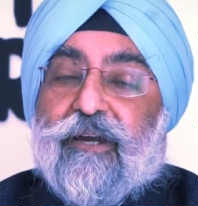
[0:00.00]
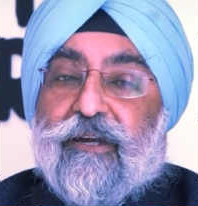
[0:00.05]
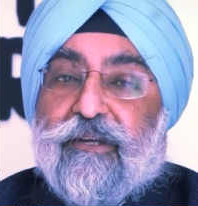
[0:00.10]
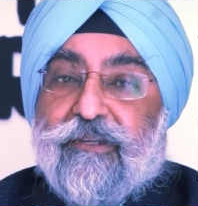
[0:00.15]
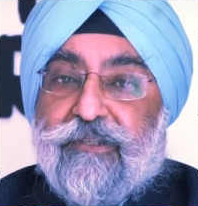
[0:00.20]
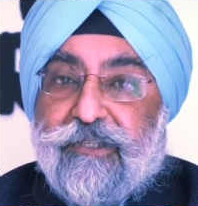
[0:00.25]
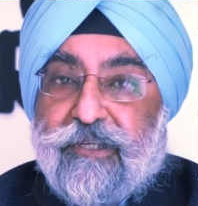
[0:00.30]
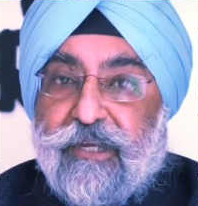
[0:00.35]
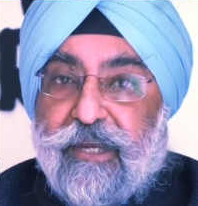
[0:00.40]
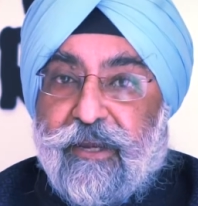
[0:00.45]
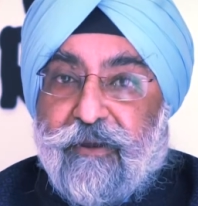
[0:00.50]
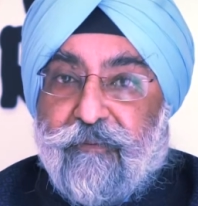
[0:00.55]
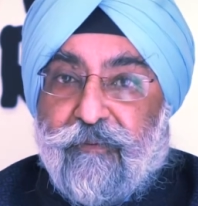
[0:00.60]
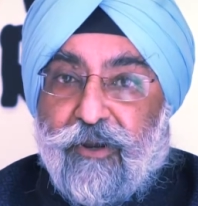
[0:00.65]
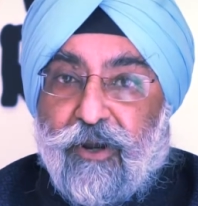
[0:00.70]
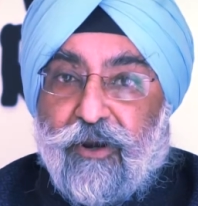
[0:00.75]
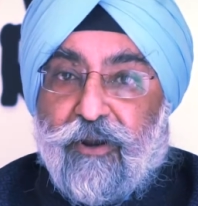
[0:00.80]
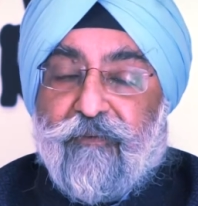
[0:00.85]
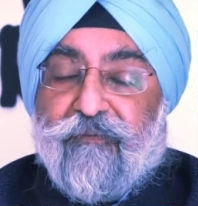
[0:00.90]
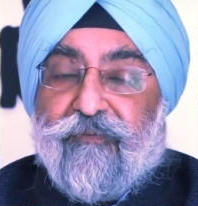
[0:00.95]
say a
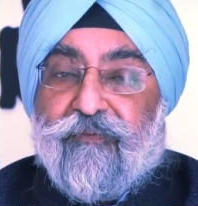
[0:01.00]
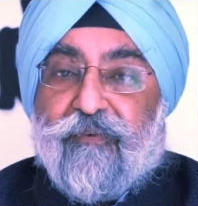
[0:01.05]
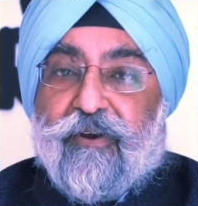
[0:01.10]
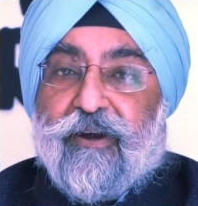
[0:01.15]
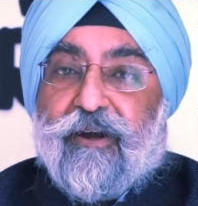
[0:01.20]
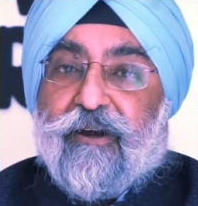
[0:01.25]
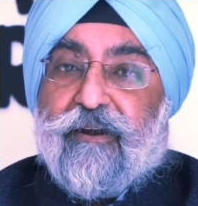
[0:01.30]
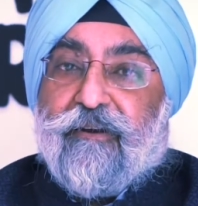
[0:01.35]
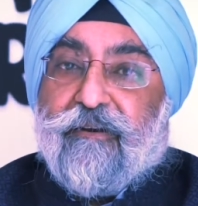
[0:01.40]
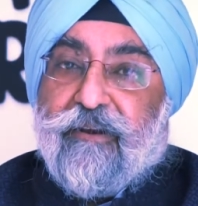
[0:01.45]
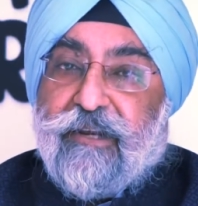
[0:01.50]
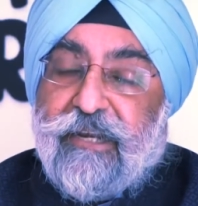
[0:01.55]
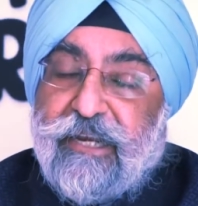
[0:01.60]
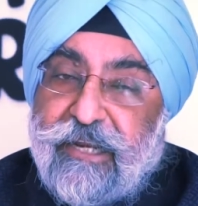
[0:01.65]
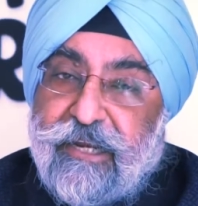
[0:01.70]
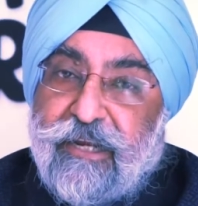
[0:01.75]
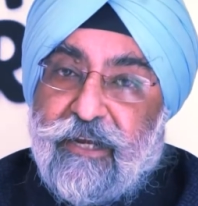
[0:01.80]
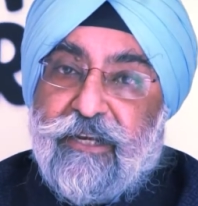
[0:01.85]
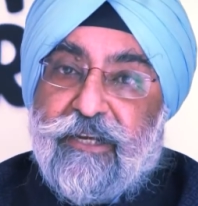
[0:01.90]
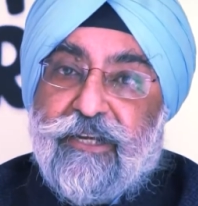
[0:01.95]
lot of
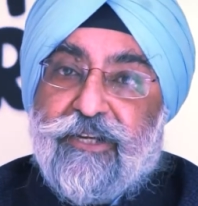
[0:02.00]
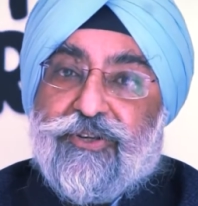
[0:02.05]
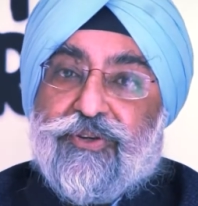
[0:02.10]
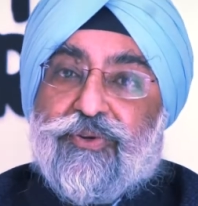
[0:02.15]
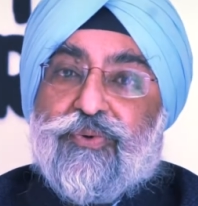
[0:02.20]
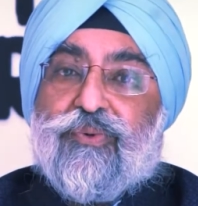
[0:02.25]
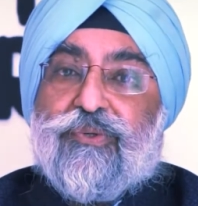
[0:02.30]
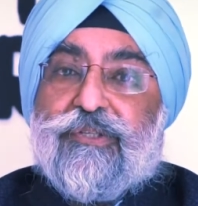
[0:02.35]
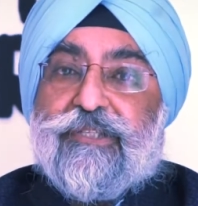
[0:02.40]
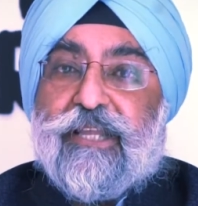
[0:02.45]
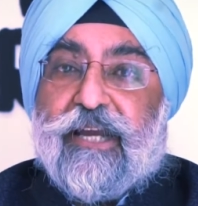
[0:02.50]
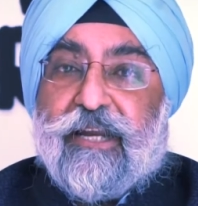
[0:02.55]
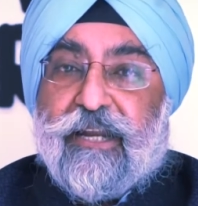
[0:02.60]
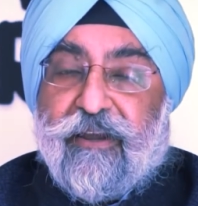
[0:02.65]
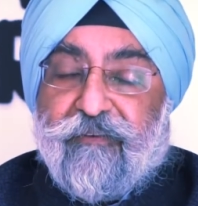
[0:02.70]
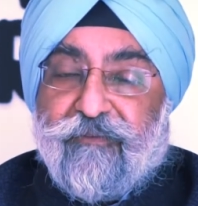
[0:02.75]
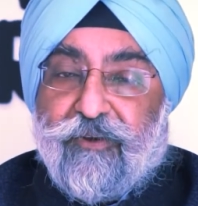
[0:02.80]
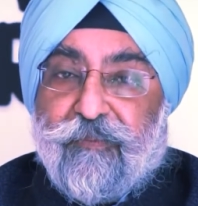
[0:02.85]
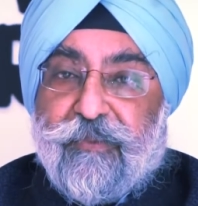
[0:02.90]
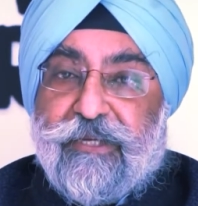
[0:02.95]
legal issues that
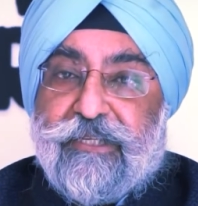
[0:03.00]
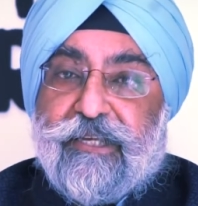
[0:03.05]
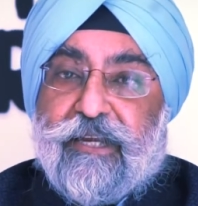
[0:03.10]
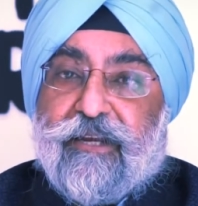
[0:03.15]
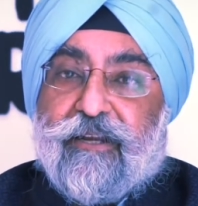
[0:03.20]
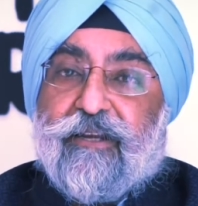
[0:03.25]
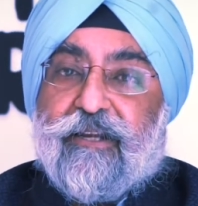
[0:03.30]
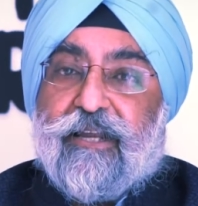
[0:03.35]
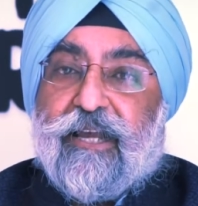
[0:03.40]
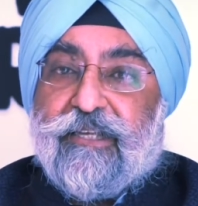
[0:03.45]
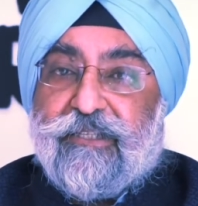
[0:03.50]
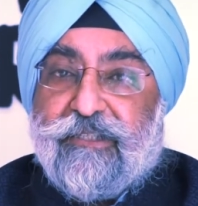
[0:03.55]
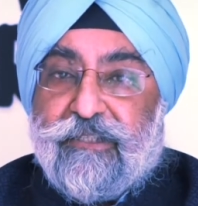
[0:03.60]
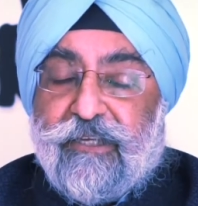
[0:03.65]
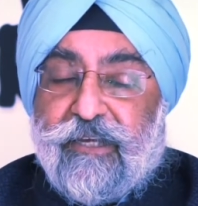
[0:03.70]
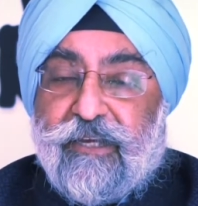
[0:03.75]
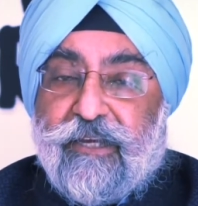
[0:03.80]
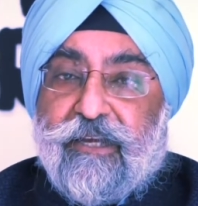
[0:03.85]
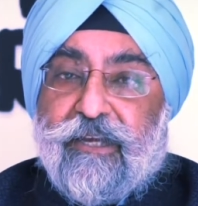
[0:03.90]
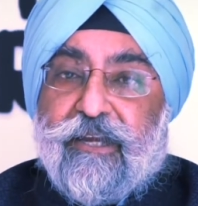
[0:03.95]
have to be settled as
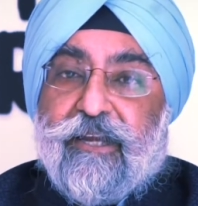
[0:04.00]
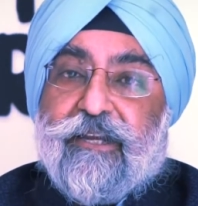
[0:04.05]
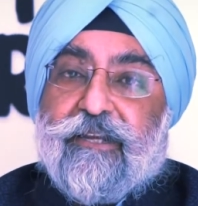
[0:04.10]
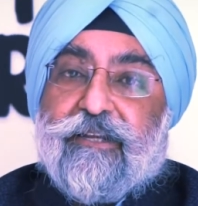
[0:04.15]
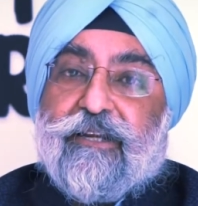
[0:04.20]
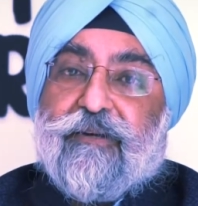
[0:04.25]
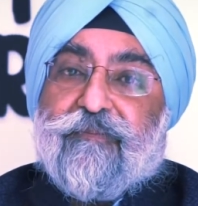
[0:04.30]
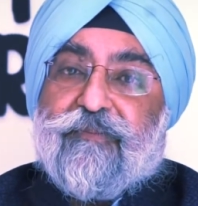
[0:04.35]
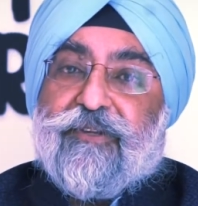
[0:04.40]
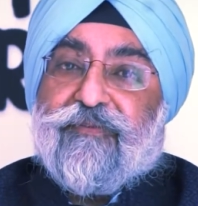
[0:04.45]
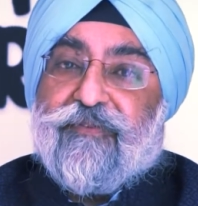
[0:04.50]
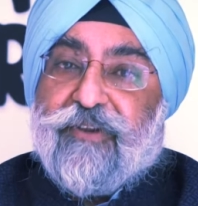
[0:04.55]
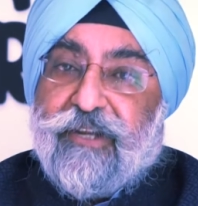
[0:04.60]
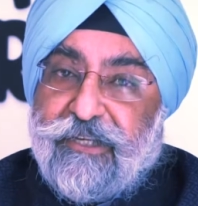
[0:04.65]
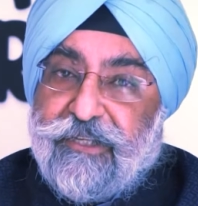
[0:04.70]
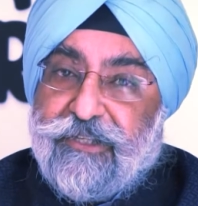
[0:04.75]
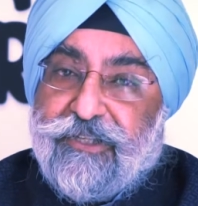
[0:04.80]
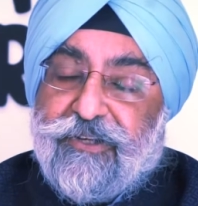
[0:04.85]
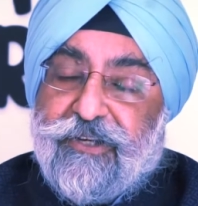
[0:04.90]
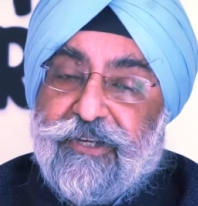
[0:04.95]
in terms of
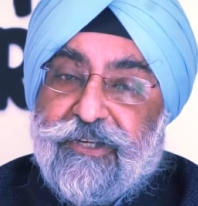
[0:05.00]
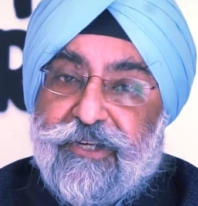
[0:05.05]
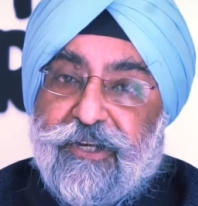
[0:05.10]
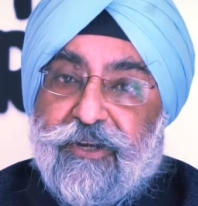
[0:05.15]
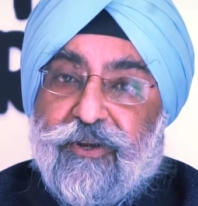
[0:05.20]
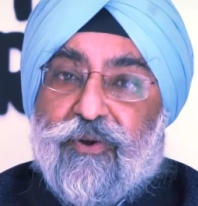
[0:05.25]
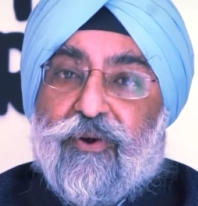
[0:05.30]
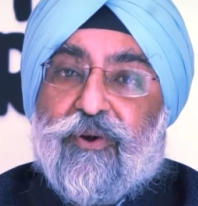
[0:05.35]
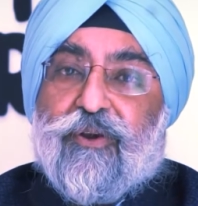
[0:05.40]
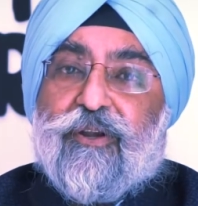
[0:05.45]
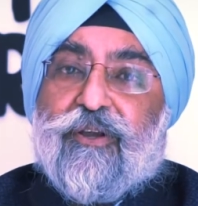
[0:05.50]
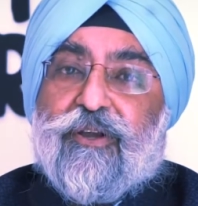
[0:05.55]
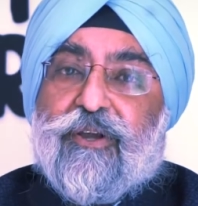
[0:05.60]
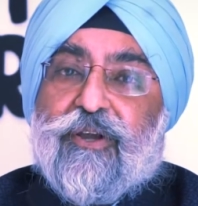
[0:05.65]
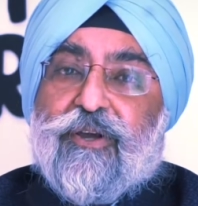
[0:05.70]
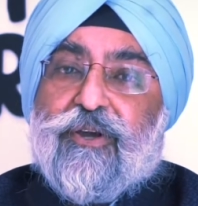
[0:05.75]
registration and all.